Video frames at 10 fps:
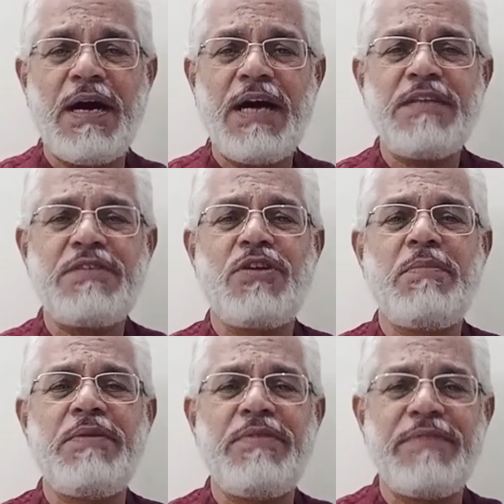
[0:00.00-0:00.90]
ask
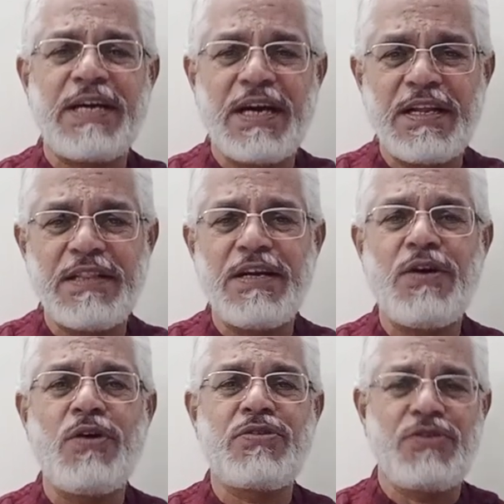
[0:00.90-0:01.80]
Swami Vivekananda
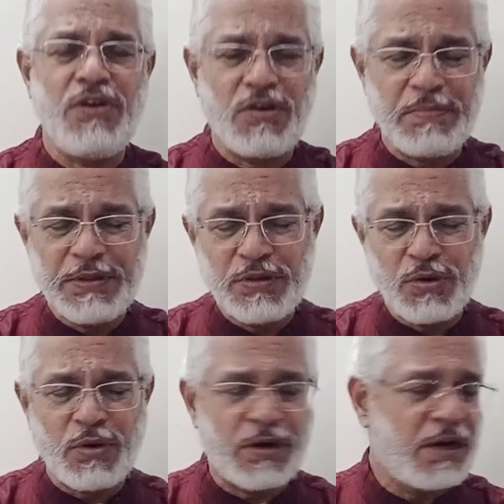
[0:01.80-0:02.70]
or Sri Aurobindo
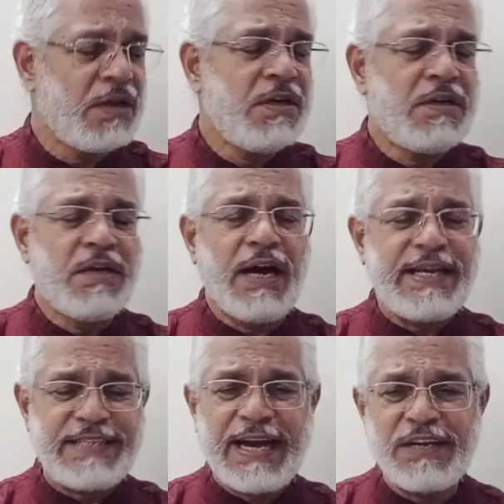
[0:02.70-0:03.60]
or
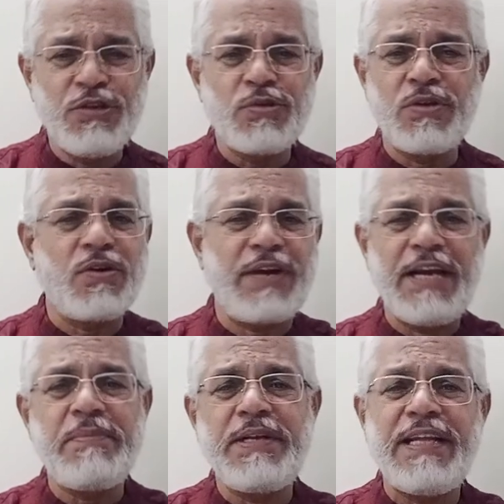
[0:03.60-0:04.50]
Isaac Newton or
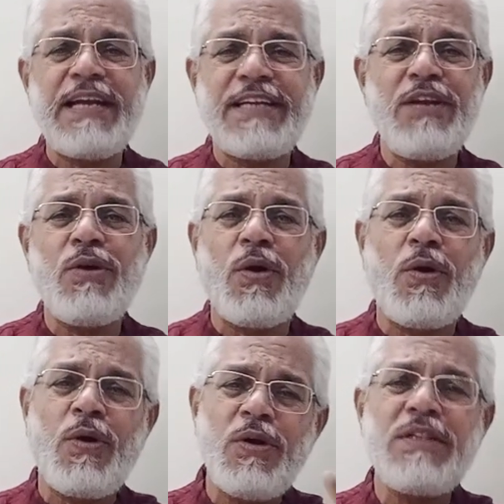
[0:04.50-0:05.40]
anybody, they'll tell you
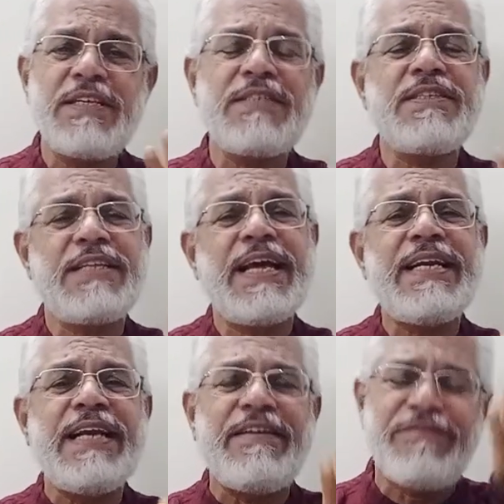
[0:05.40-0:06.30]
all this is
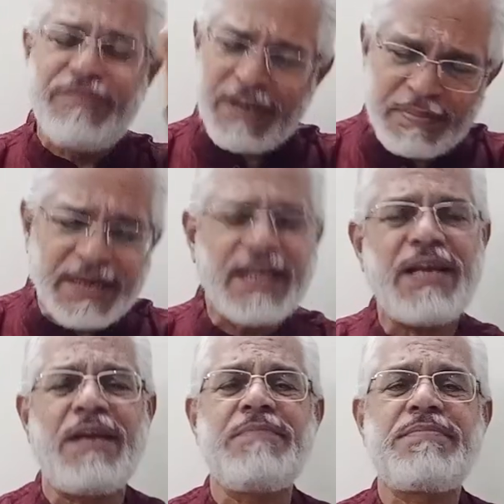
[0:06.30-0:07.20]
there in
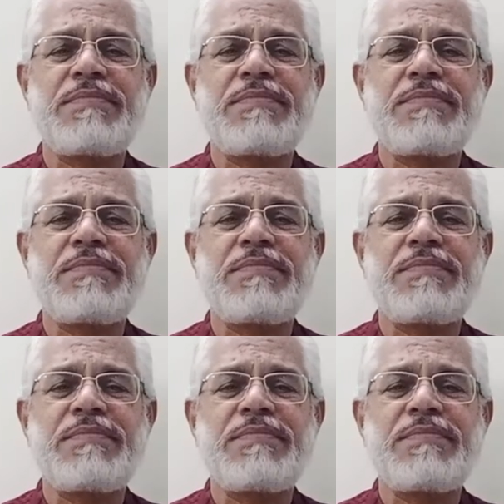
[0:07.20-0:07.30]
everybody.